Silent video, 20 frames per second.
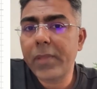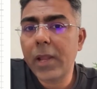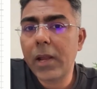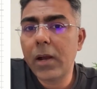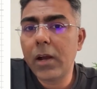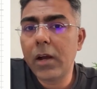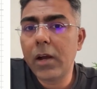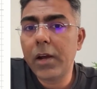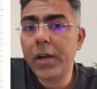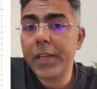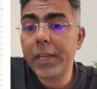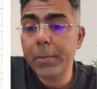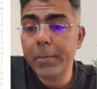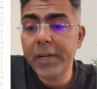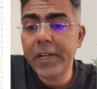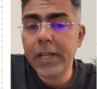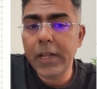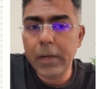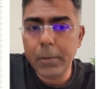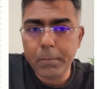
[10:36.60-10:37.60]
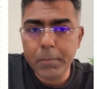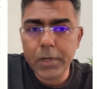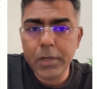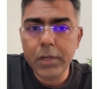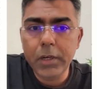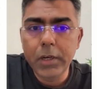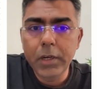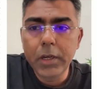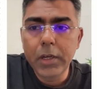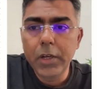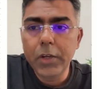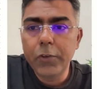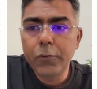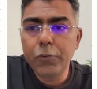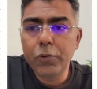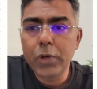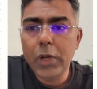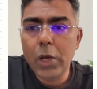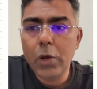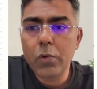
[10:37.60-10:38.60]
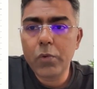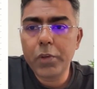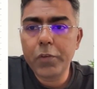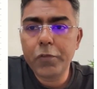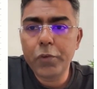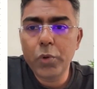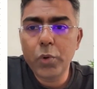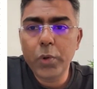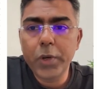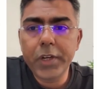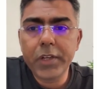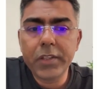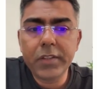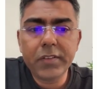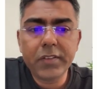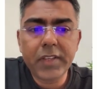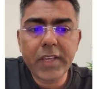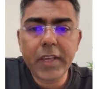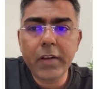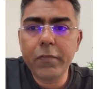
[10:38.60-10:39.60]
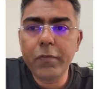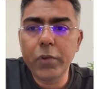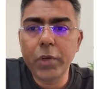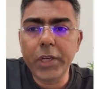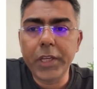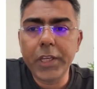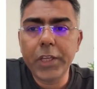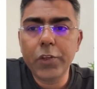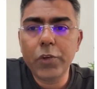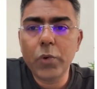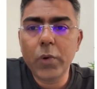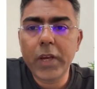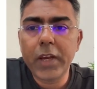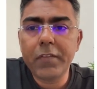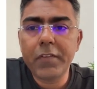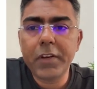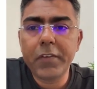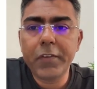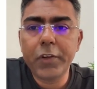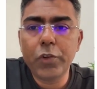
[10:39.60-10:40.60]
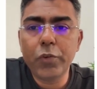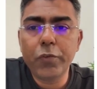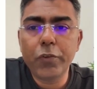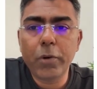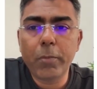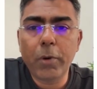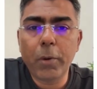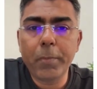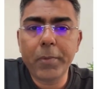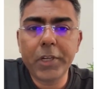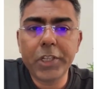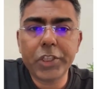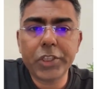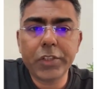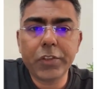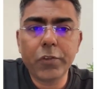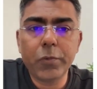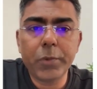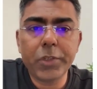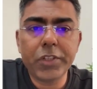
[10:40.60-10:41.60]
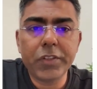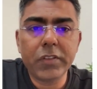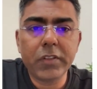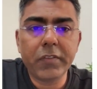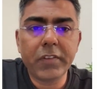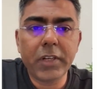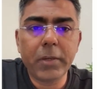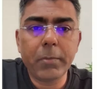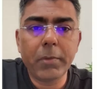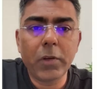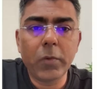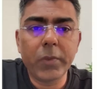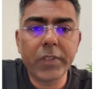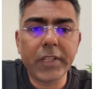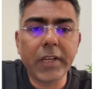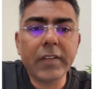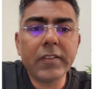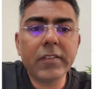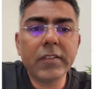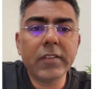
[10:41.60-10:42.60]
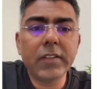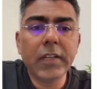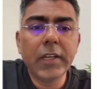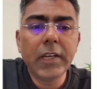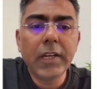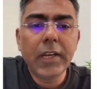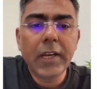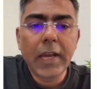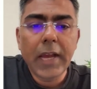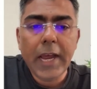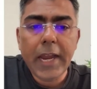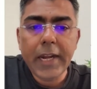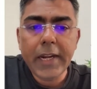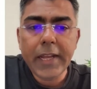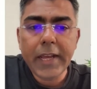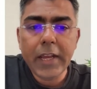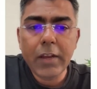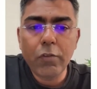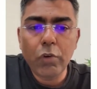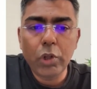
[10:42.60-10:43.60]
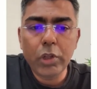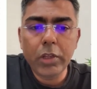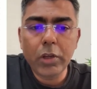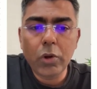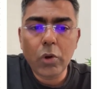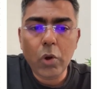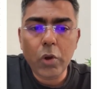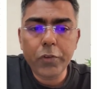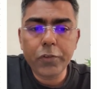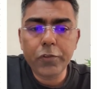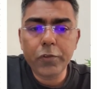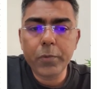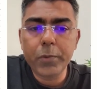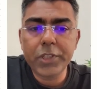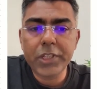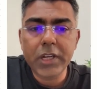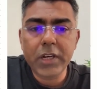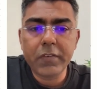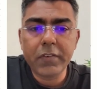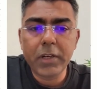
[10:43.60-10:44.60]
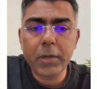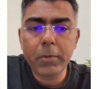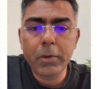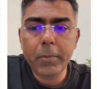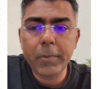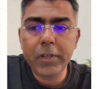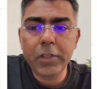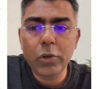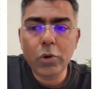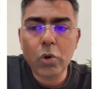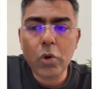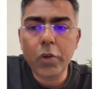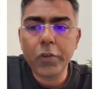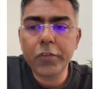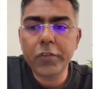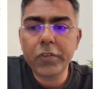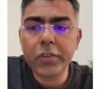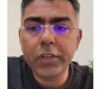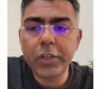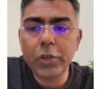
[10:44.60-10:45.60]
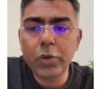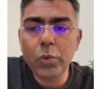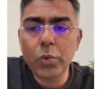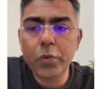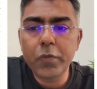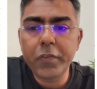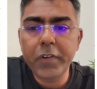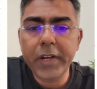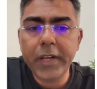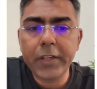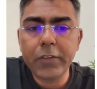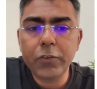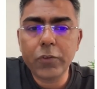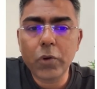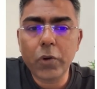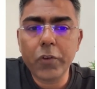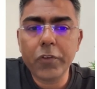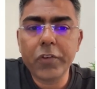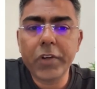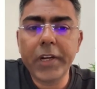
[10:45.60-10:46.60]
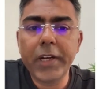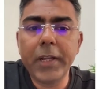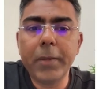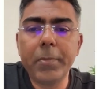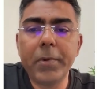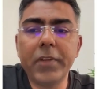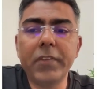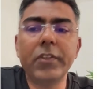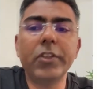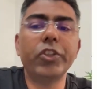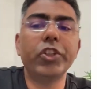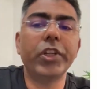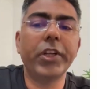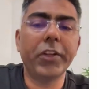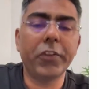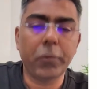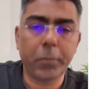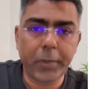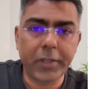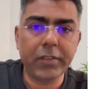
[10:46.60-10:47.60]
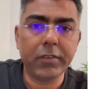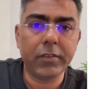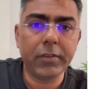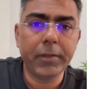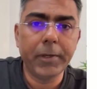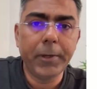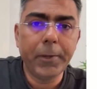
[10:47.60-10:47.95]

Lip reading: EBITDA number. So now if you look at this carefully, you have revenue from operations, which is available with us. And I have all the costs which are available, but the costs include finance cost and depreciation expense.